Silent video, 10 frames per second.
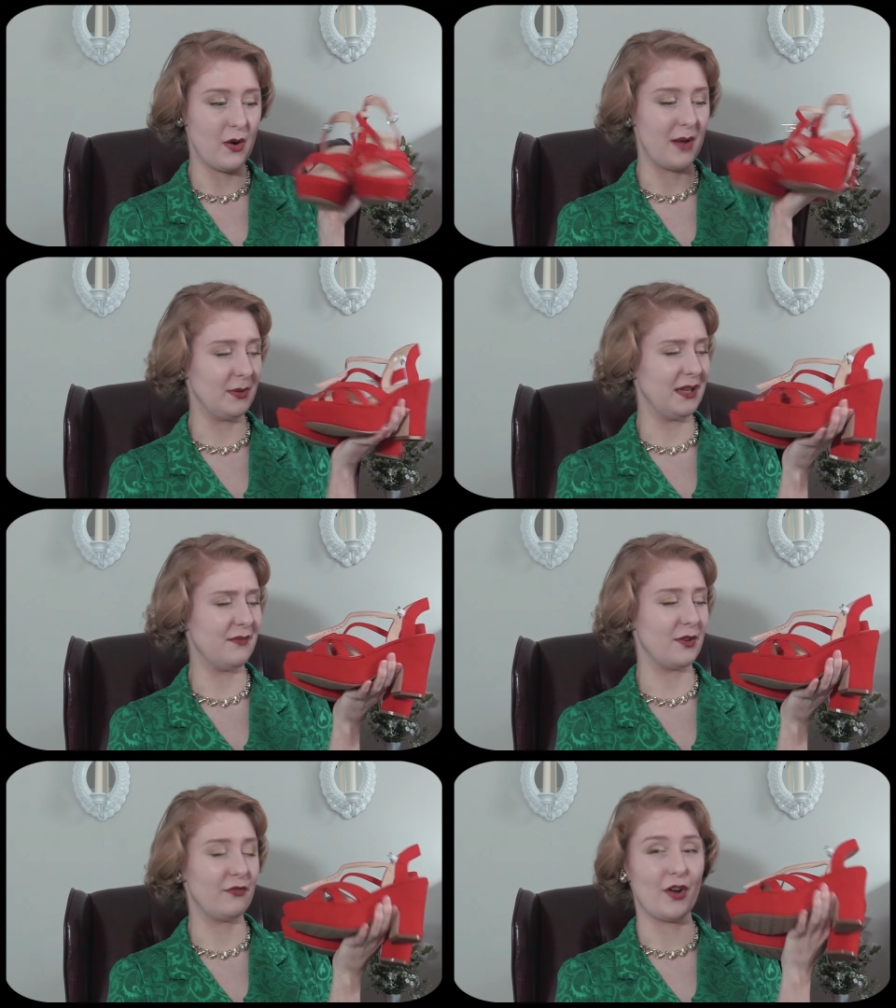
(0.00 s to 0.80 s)
I believe
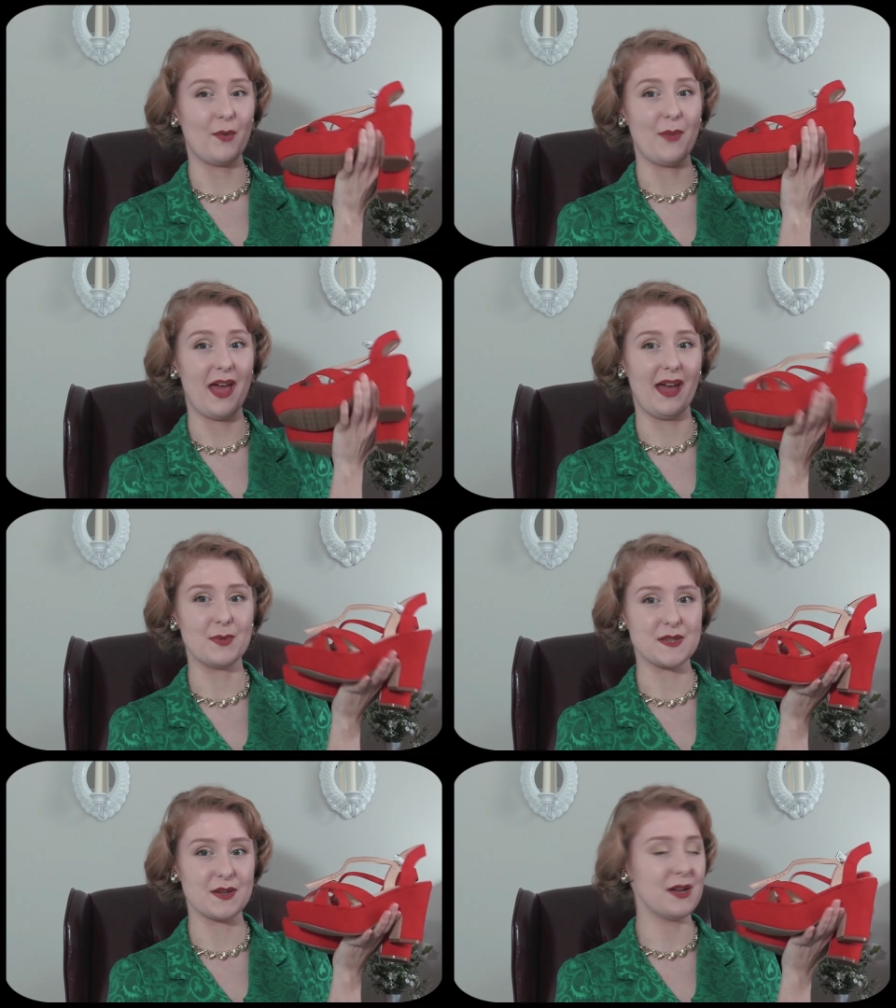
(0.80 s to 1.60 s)
they're from
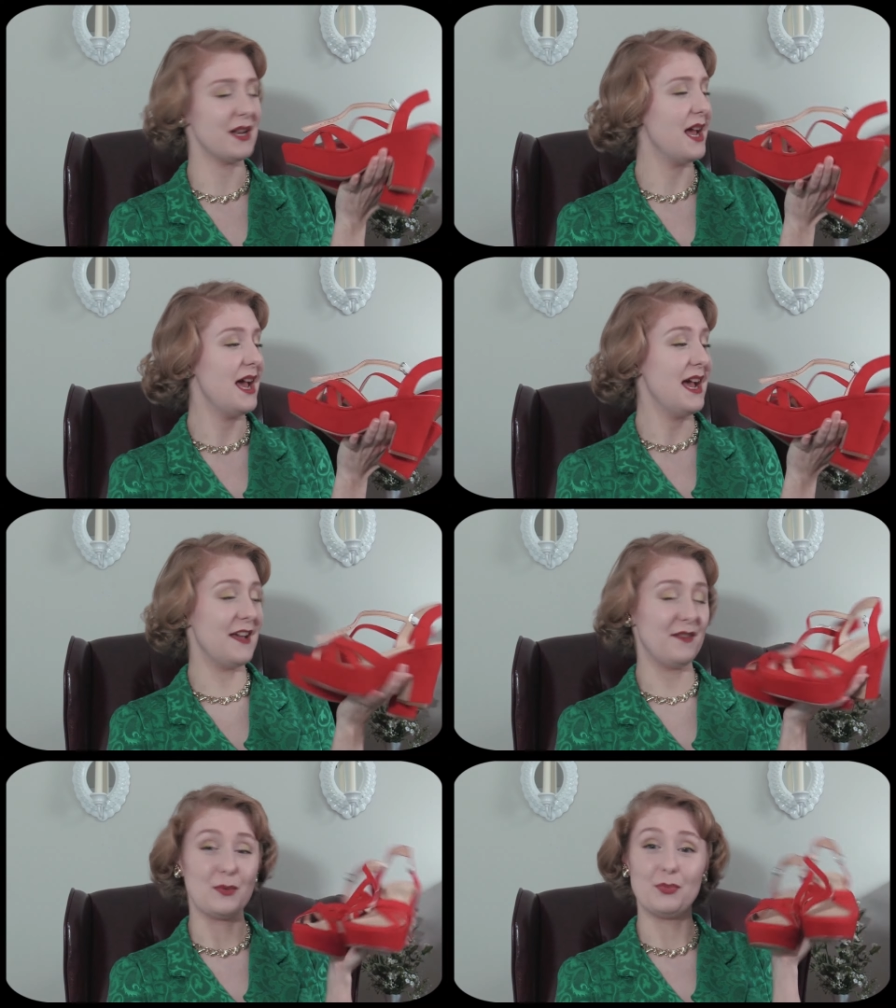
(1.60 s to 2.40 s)
Amazon,
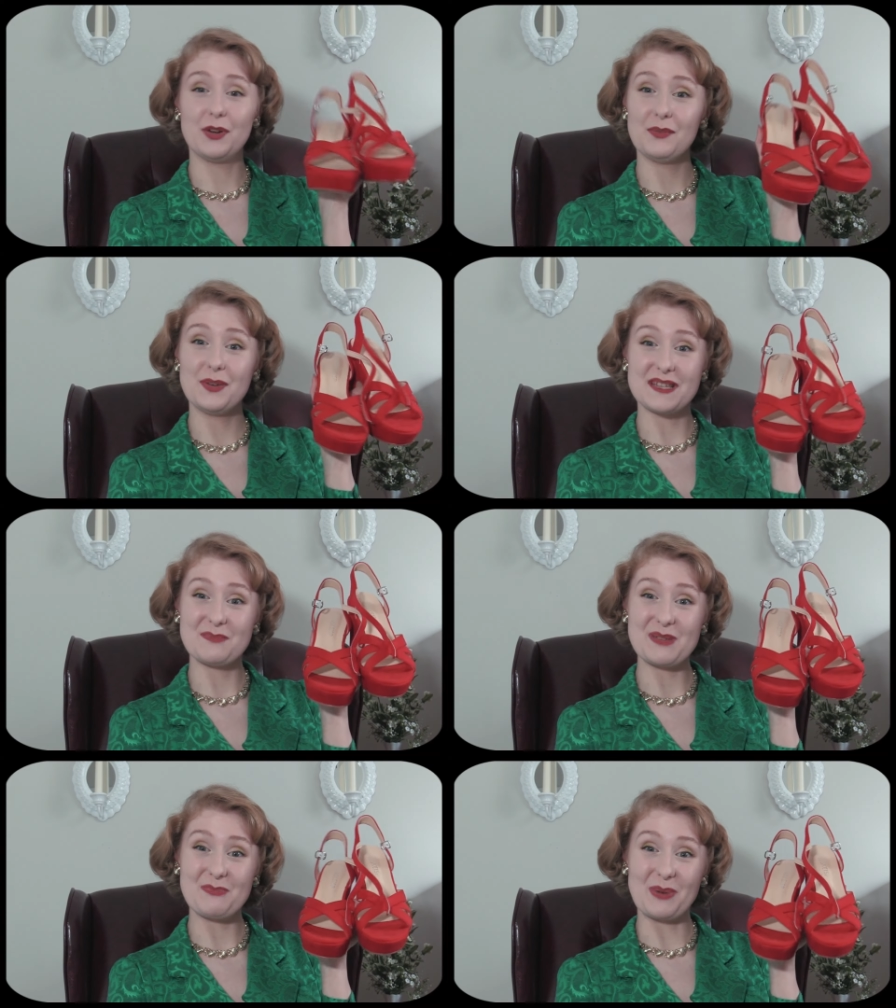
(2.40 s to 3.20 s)
and they're pretty
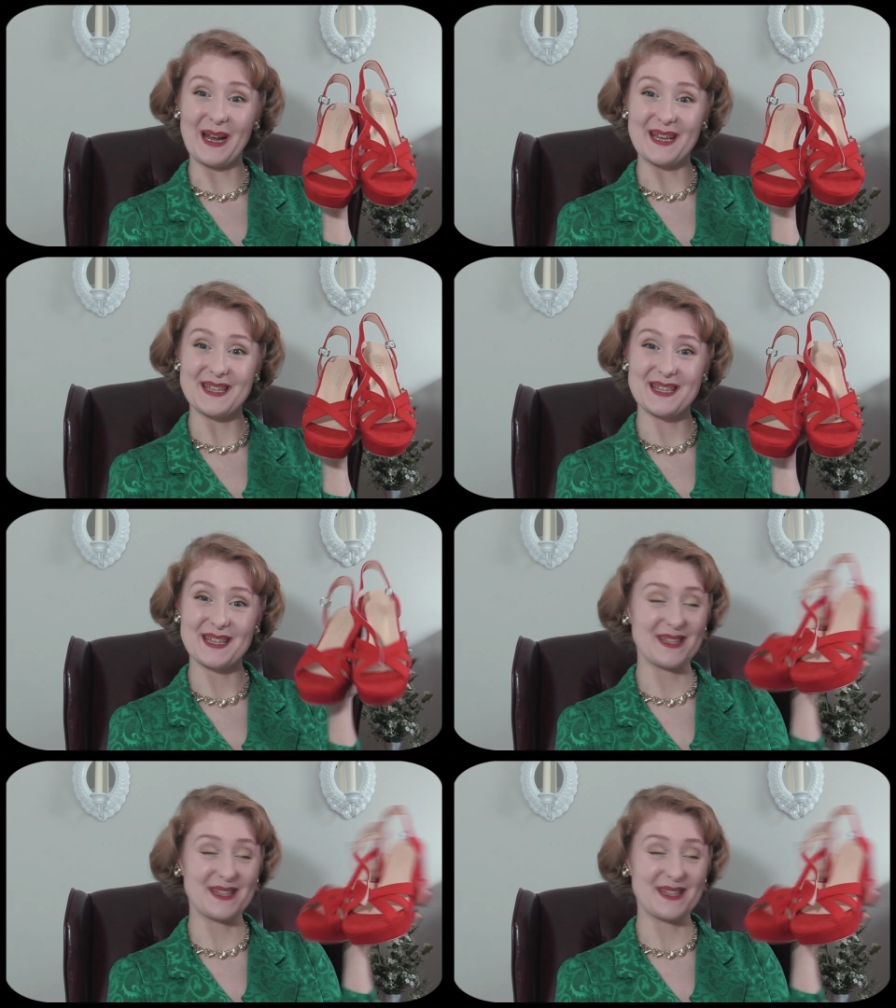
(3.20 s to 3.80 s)
reasonably priced.